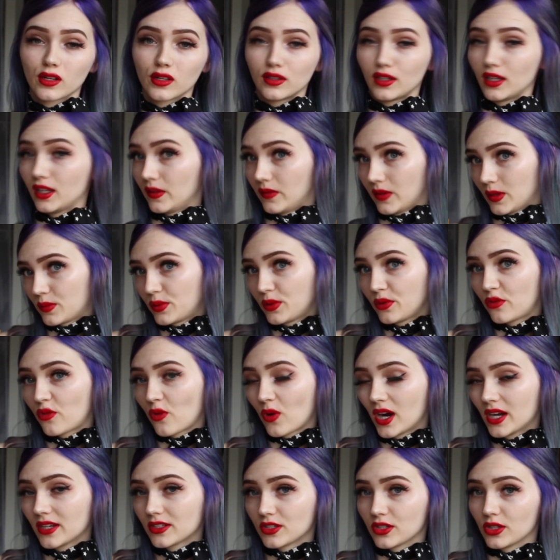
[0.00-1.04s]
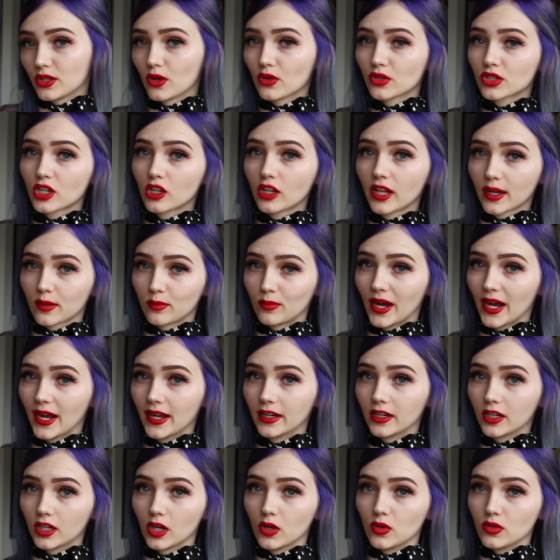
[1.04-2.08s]
the Living Proof ones, those are like
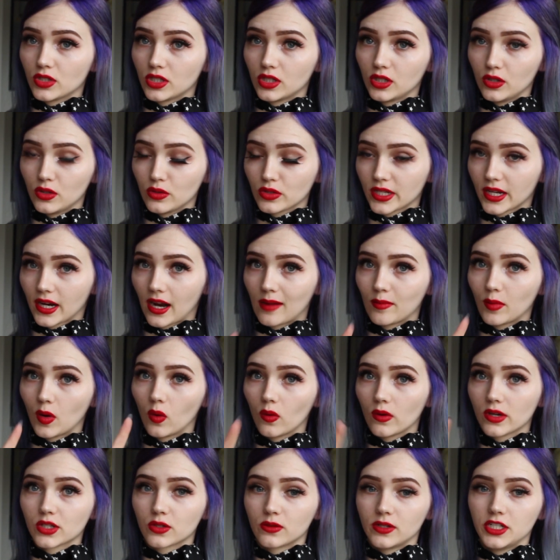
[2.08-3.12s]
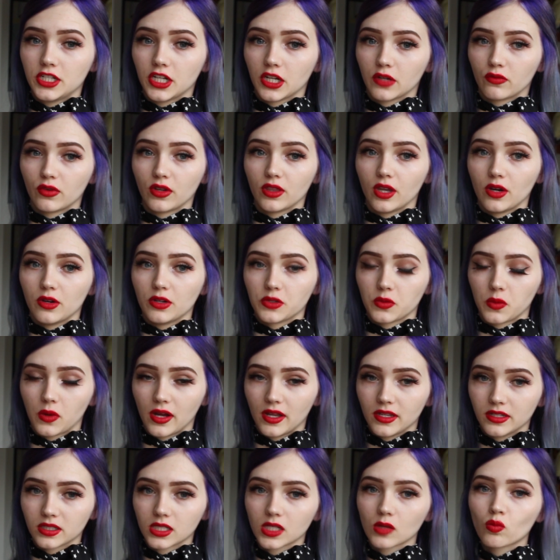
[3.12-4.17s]
my go-tos. Like I'm always reaching for those
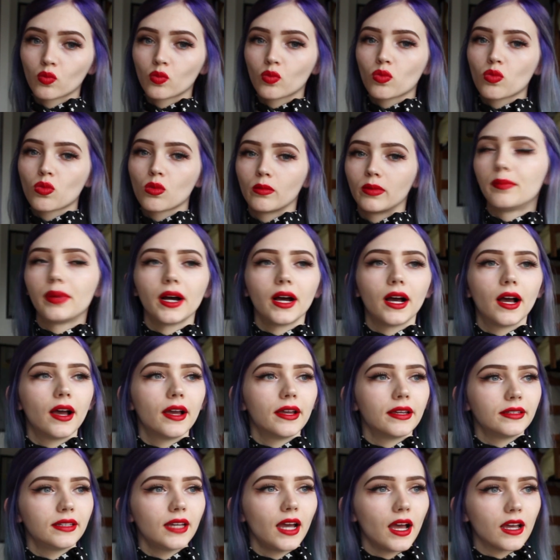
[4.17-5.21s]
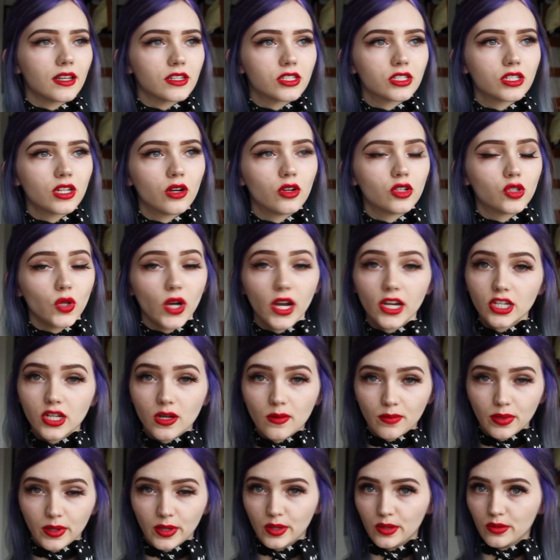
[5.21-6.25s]
ones. But yeah, so dry
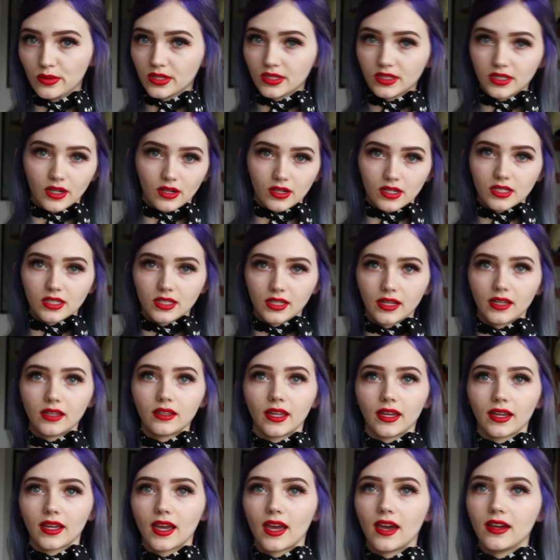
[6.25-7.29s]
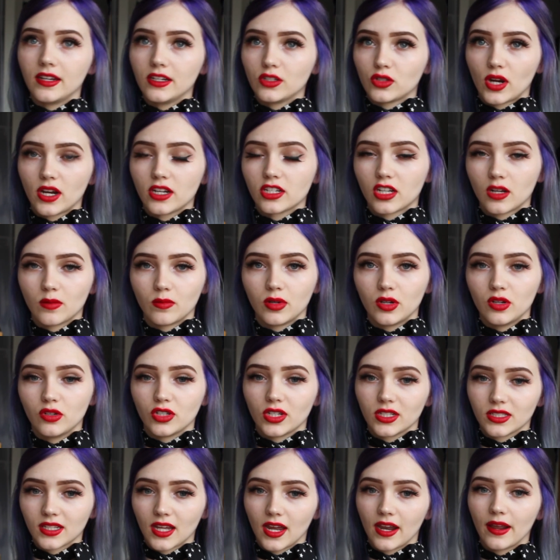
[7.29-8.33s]
shampoo, seriously, like any dry shampoo,
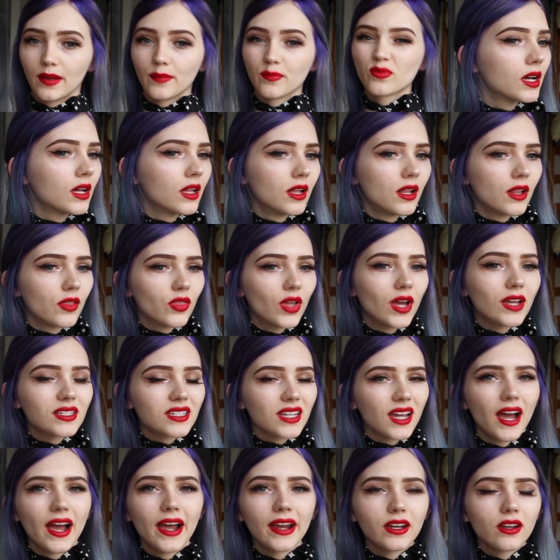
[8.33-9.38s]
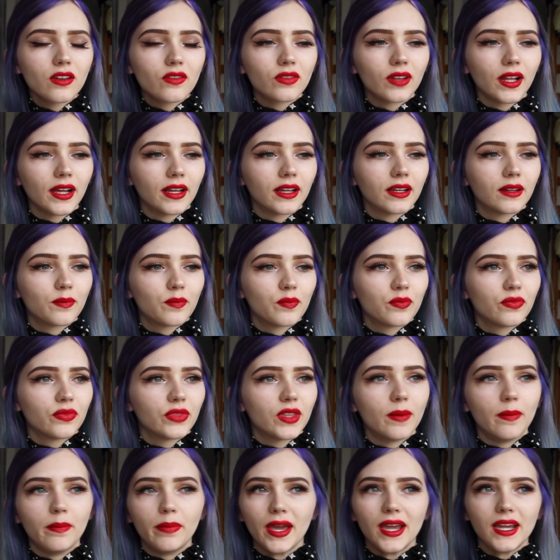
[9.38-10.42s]
just get it. That's kind of like
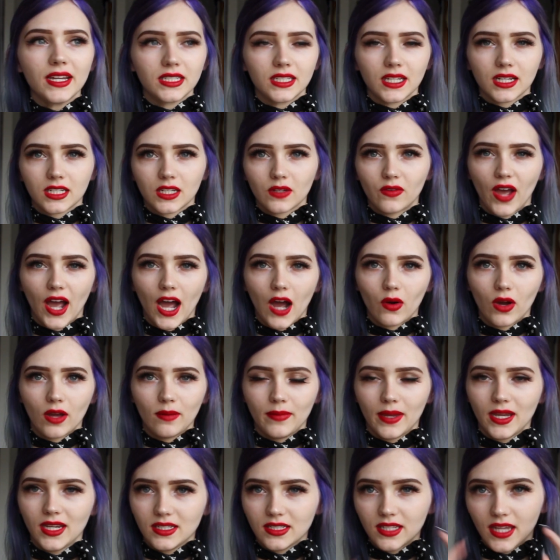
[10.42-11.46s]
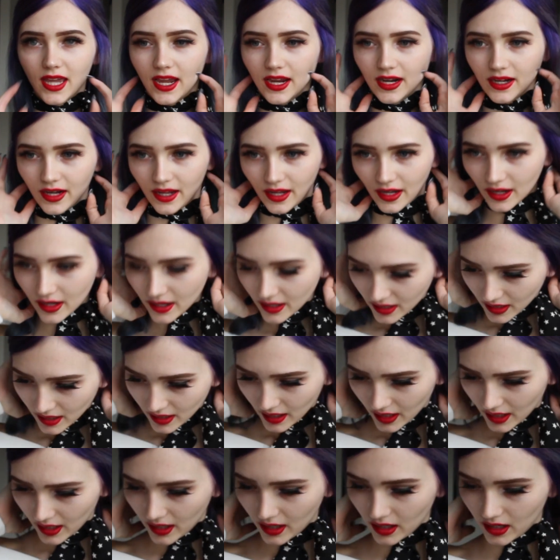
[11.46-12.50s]
the basics of how I maintain it.
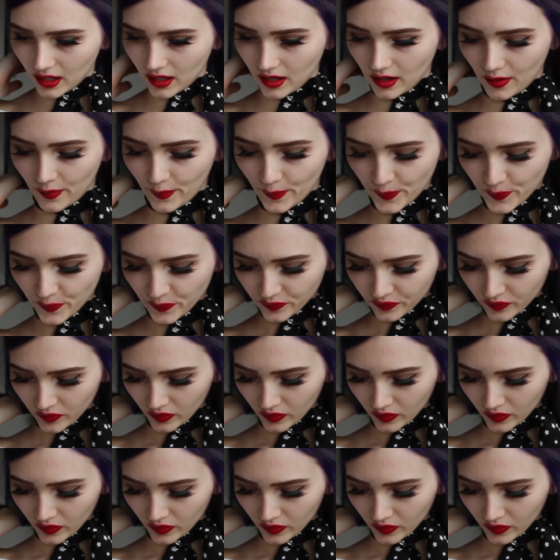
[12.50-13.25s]
And